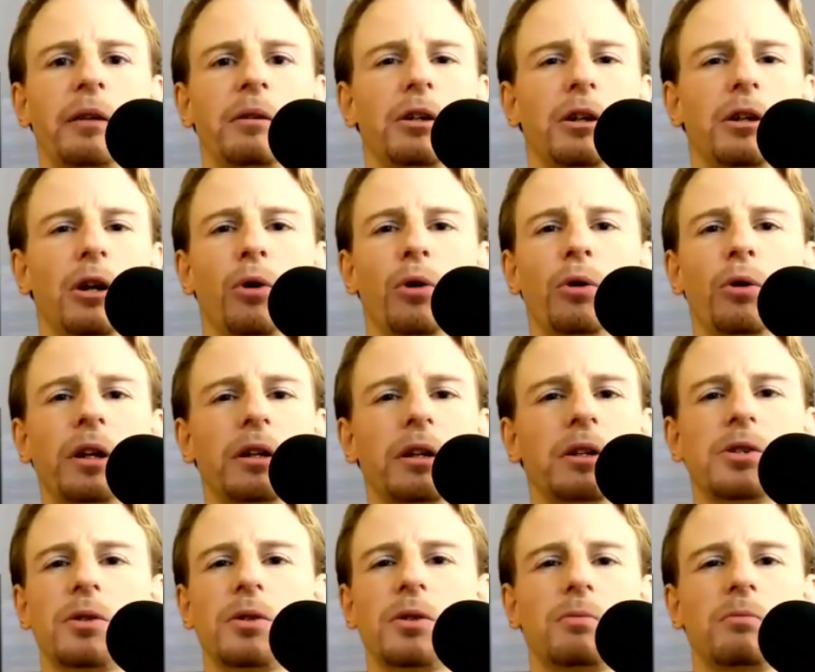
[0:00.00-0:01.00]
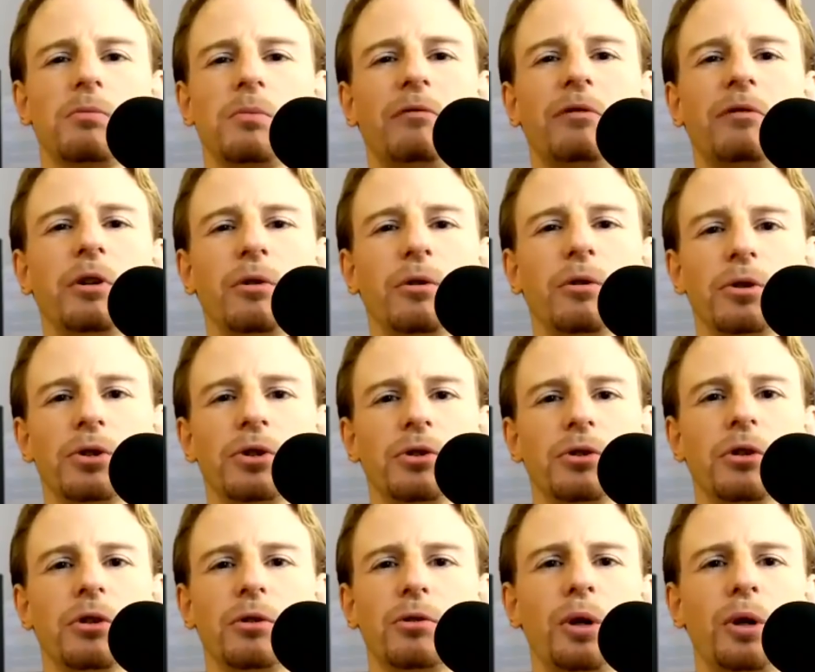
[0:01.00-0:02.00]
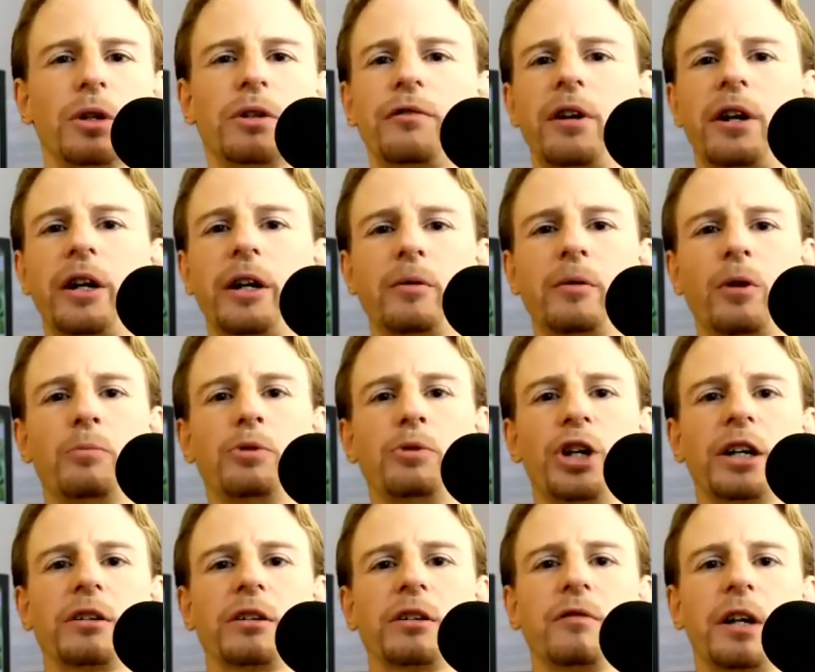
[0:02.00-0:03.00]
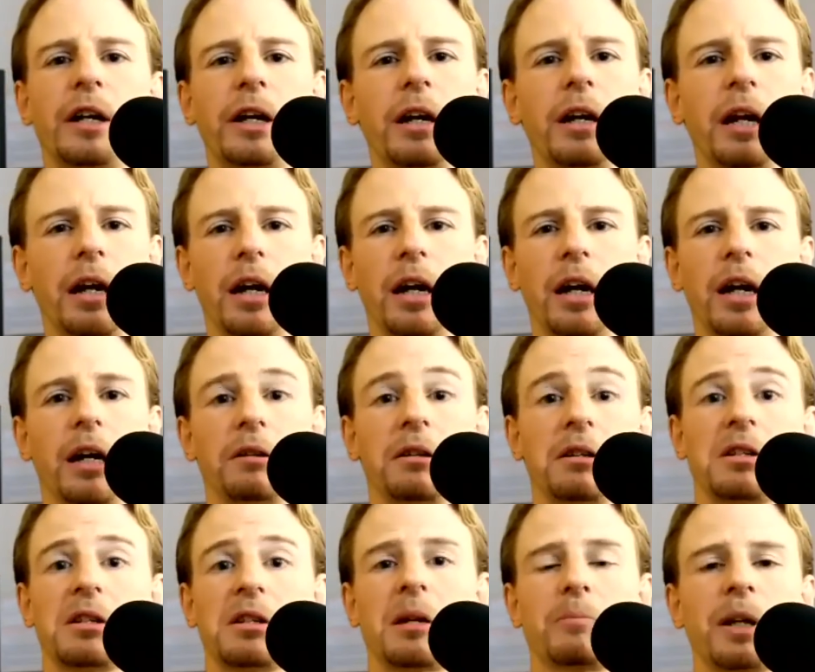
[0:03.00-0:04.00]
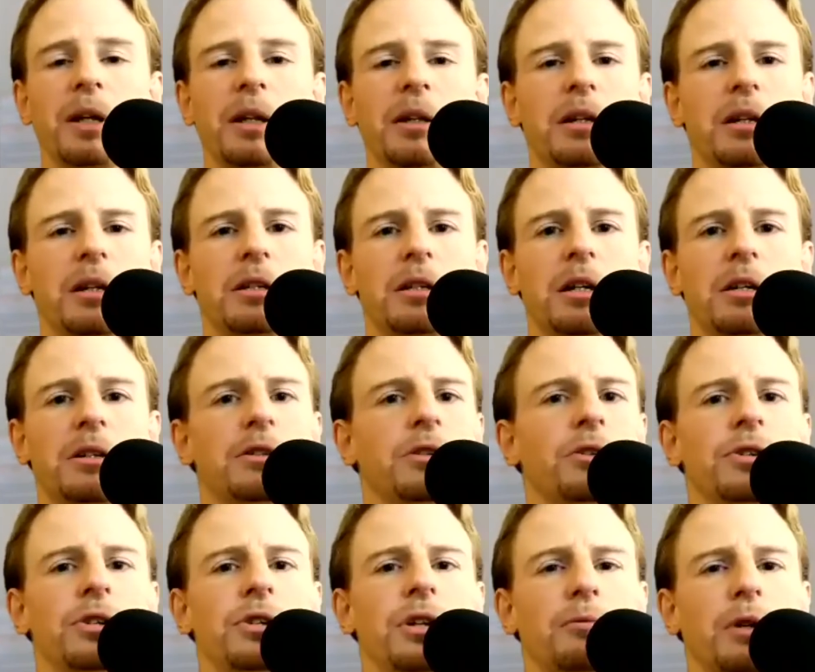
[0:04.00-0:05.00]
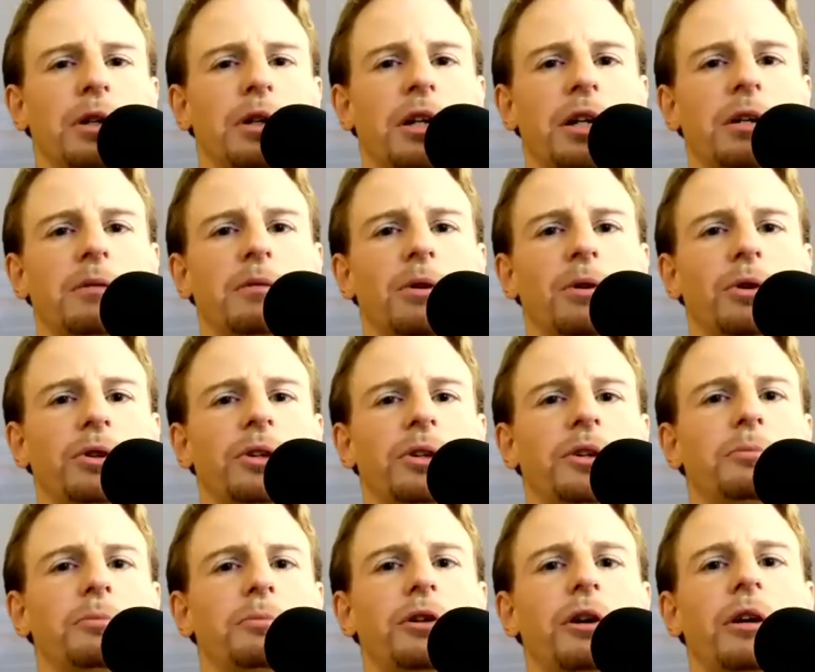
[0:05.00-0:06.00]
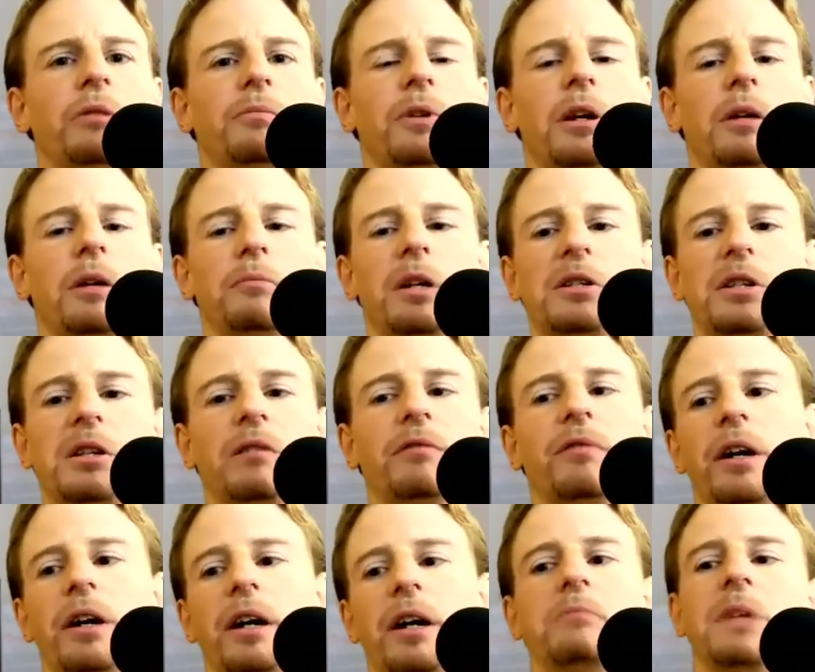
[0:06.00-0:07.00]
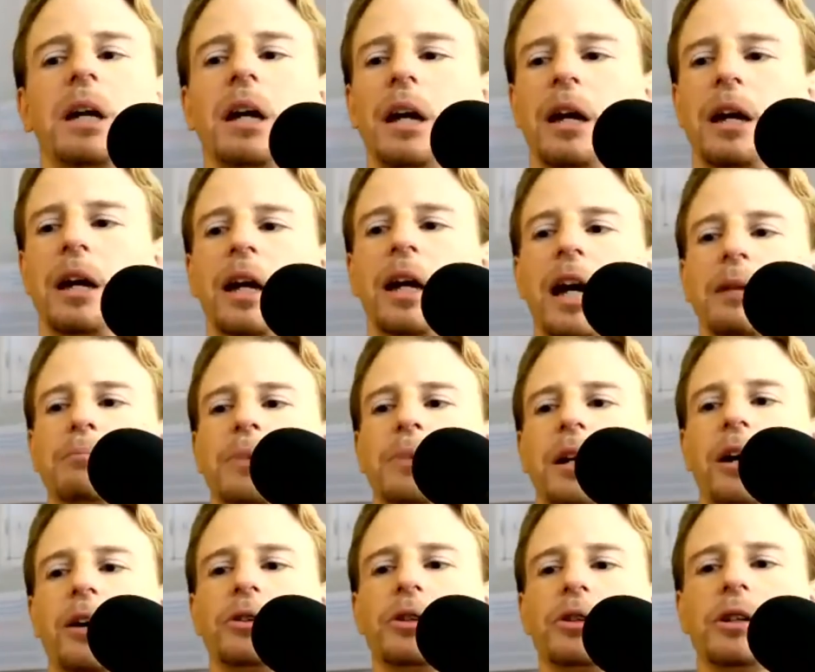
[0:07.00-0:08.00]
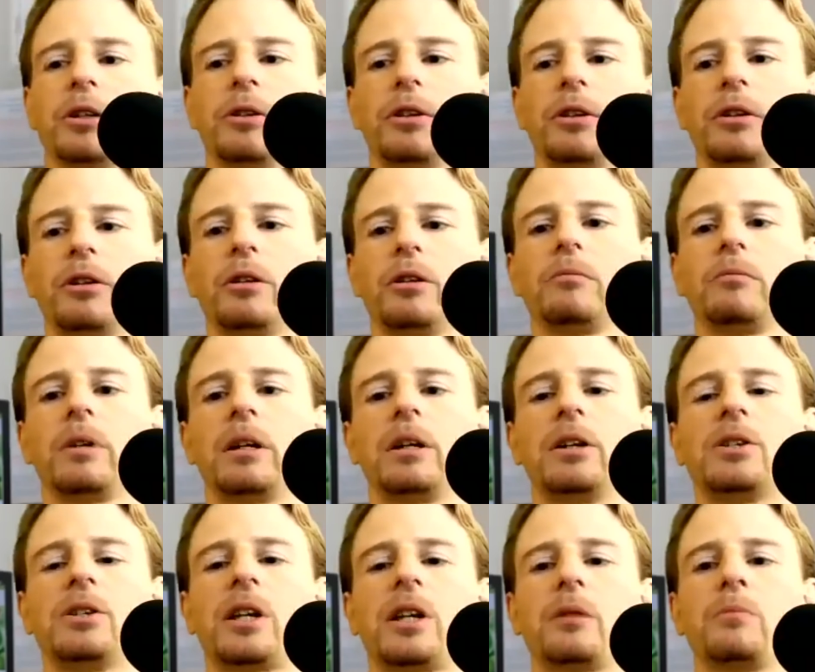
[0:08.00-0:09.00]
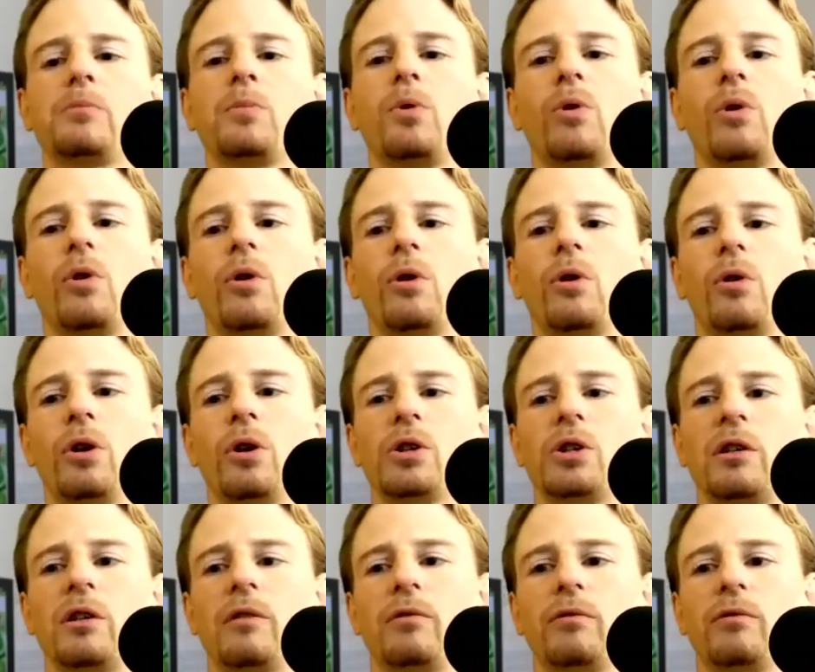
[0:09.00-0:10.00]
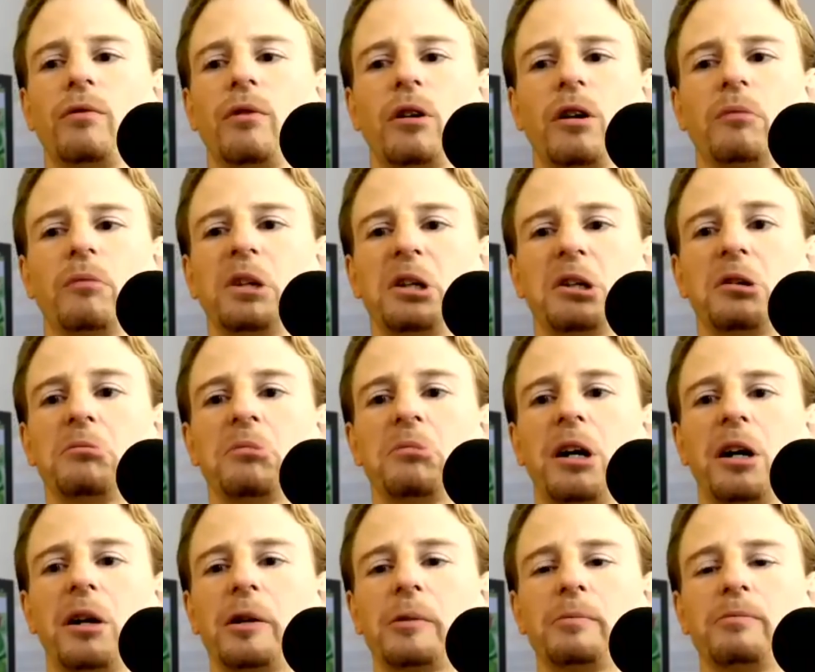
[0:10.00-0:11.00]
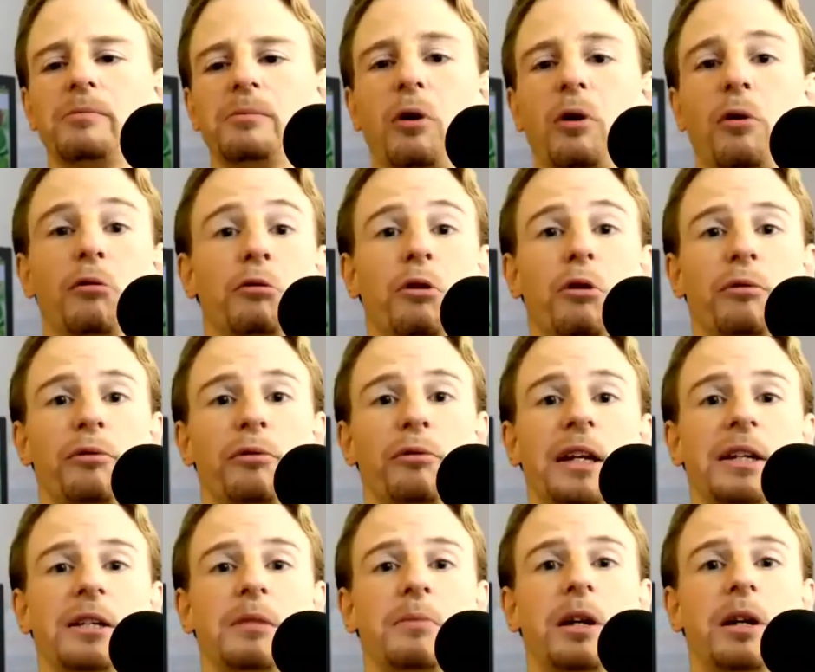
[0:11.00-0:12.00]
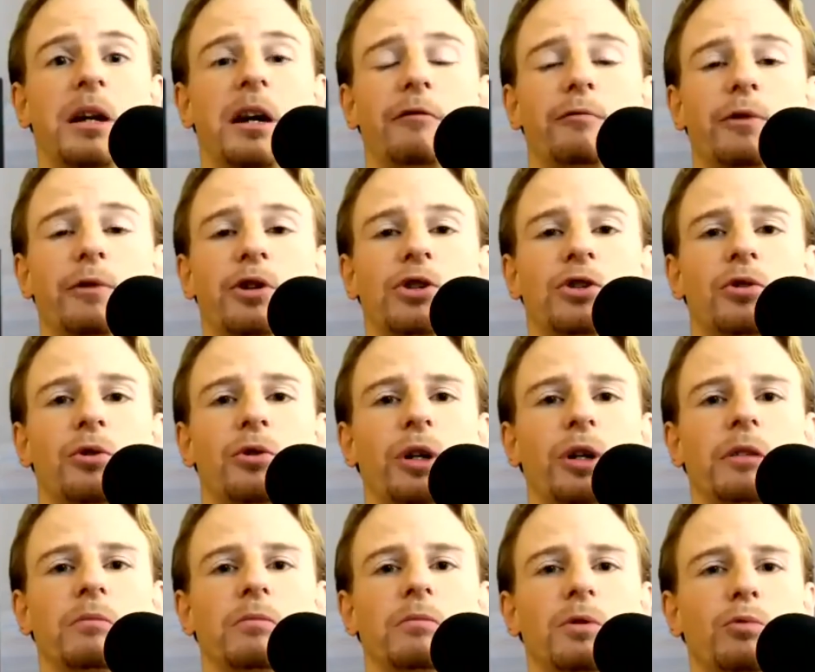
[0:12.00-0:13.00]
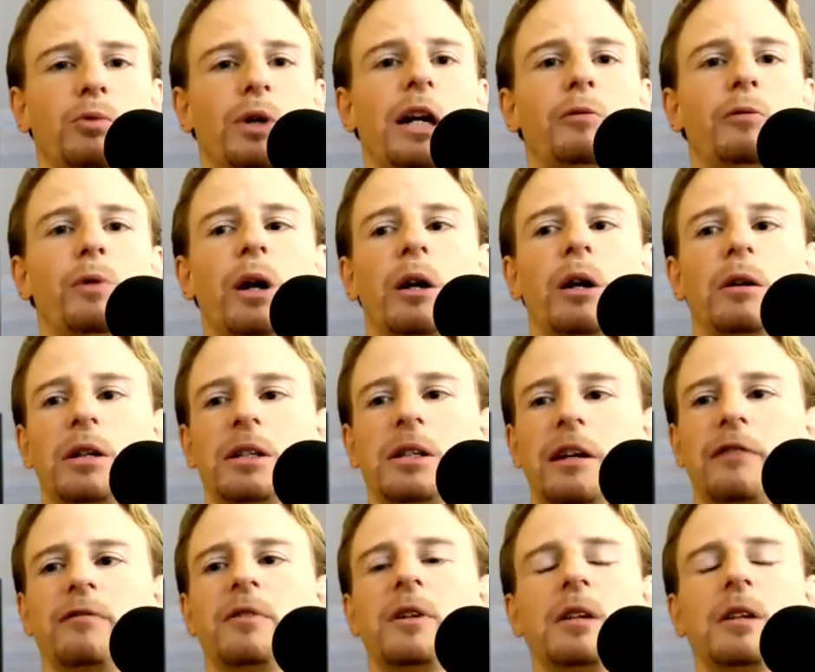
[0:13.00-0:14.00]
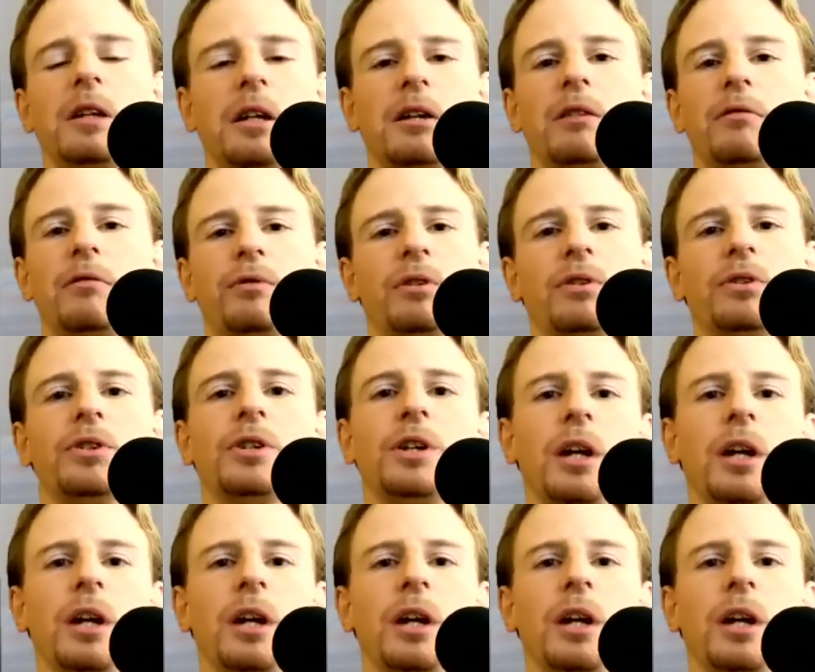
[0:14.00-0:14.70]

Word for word: glow that is difficult to quantify objectively uh, this is something that i started noticing when i looked in the mirror um, as if i had been out in the in the sun more or as if um, you know i overall things in my life were just going really well there's definitely a different